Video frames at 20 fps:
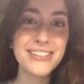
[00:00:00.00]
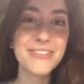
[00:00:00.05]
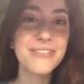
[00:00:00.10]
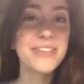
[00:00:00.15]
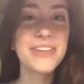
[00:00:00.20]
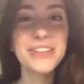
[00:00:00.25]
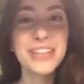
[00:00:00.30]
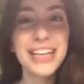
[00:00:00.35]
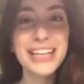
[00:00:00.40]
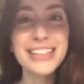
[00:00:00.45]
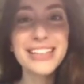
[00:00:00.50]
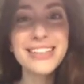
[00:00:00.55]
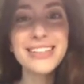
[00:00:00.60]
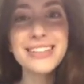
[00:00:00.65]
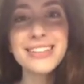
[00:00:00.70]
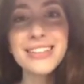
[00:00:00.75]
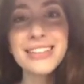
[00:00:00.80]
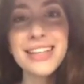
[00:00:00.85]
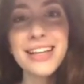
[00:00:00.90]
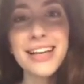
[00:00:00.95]
They're like
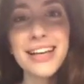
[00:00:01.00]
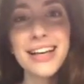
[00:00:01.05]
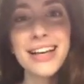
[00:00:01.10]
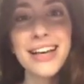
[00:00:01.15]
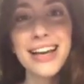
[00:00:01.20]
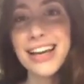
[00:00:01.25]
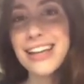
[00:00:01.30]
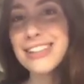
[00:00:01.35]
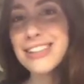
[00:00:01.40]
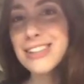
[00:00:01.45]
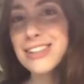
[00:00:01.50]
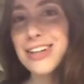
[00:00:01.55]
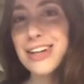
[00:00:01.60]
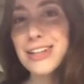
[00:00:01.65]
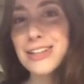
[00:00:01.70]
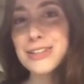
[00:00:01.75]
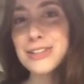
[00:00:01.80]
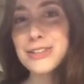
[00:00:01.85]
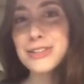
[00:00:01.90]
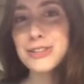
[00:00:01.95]
these
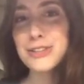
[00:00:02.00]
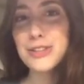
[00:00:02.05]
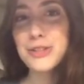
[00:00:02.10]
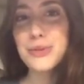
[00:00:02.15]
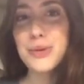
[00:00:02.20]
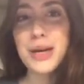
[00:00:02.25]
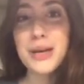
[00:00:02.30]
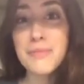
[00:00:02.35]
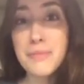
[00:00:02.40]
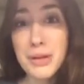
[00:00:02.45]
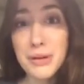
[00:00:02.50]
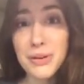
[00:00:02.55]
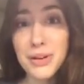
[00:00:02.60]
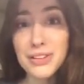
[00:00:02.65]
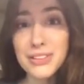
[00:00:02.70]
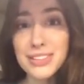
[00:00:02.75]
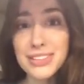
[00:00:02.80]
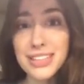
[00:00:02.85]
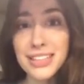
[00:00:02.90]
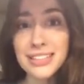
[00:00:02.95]
hazel-colored two-way
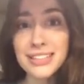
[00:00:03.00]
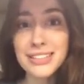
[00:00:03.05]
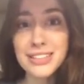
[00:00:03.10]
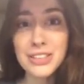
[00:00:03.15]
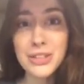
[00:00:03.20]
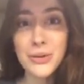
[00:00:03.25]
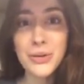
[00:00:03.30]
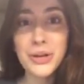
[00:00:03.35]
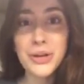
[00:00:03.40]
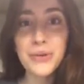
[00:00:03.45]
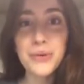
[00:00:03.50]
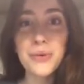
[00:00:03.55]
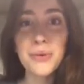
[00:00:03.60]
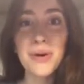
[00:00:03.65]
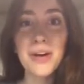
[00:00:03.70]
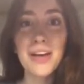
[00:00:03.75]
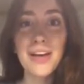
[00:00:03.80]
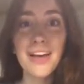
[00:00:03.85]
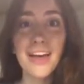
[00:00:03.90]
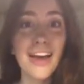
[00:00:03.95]
mirrors that show you
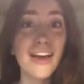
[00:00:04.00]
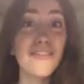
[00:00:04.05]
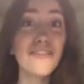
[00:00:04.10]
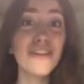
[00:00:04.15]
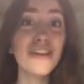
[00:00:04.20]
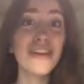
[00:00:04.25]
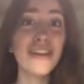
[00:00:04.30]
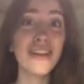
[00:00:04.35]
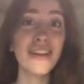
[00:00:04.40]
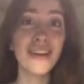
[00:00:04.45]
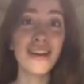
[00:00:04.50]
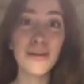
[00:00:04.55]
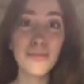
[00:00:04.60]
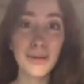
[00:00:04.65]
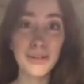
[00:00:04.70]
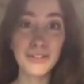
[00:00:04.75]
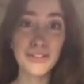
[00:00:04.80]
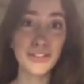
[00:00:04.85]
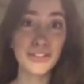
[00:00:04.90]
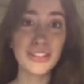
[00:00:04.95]
everything
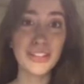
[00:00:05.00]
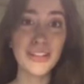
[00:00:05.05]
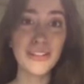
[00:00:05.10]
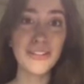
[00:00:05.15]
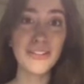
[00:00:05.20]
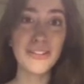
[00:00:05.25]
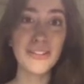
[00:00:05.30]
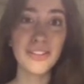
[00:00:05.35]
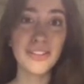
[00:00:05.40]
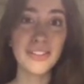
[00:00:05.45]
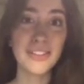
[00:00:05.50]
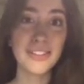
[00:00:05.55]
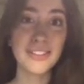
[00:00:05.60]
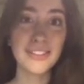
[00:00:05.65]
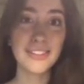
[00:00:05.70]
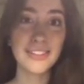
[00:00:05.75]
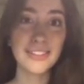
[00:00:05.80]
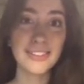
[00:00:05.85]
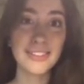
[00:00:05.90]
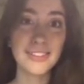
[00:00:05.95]
about yourself.
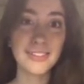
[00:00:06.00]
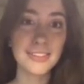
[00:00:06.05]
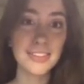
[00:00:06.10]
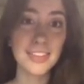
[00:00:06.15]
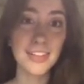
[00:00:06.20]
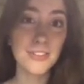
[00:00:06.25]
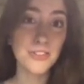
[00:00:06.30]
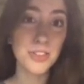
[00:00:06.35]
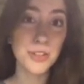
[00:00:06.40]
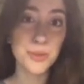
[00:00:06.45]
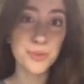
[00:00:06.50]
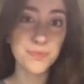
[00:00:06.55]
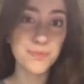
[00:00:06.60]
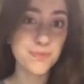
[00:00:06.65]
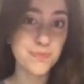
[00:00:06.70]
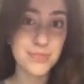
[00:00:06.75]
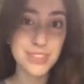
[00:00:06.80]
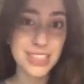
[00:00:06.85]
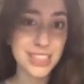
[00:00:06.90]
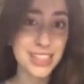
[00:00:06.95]
Stuff you
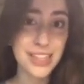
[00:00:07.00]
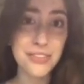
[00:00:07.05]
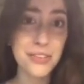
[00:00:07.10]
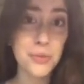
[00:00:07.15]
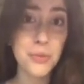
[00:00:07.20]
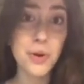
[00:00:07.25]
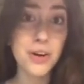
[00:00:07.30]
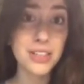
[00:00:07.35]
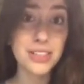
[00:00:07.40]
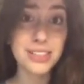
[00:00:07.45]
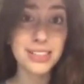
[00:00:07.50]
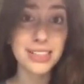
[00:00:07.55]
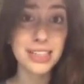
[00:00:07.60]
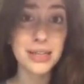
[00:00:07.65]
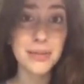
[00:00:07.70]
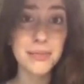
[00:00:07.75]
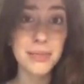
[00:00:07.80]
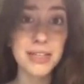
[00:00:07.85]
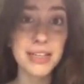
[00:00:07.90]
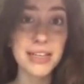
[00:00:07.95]
didn't even want to
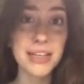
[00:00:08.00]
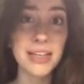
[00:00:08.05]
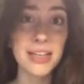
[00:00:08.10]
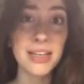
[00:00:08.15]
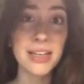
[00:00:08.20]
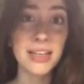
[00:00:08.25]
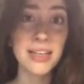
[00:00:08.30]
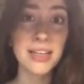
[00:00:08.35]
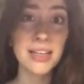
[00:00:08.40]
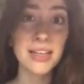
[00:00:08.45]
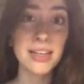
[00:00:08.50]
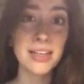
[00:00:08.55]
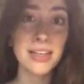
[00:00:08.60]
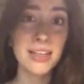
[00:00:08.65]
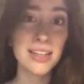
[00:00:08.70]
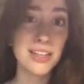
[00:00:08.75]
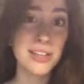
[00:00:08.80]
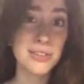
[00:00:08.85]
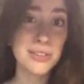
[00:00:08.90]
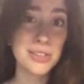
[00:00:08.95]
see, but
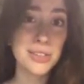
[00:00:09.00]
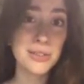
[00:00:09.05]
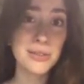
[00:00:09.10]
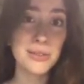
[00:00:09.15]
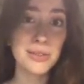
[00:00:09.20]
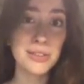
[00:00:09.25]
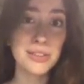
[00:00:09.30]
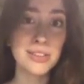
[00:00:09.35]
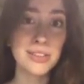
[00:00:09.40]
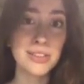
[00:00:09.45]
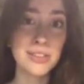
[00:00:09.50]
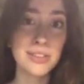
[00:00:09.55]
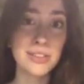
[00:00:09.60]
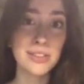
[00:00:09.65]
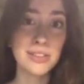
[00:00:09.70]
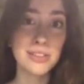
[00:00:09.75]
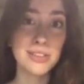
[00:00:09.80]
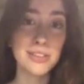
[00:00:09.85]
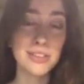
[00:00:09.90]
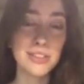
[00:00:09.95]
you do.
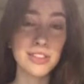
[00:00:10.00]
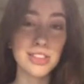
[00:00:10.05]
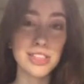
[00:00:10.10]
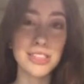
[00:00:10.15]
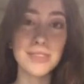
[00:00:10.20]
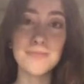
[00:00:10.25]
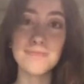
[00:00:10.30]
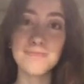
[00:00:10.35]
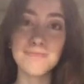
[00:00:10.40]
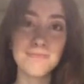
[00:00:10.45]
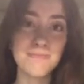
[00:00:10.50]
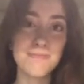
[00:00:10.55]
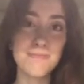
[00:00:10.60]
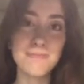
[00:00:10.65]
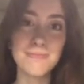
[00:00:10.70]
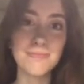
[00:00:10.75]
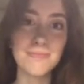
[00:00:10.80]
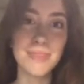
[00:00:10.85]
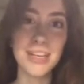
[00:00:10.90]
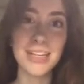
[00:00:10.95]
She
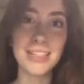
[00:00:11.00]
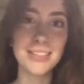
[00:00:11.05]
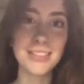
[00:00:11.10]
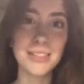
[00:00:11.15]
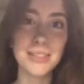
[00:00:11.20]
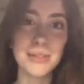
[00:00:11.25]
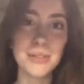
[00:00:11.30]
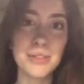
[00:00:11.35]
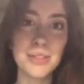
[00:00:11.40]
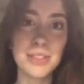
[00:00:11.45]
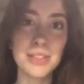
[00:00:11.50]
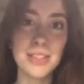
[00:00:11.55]
makes you.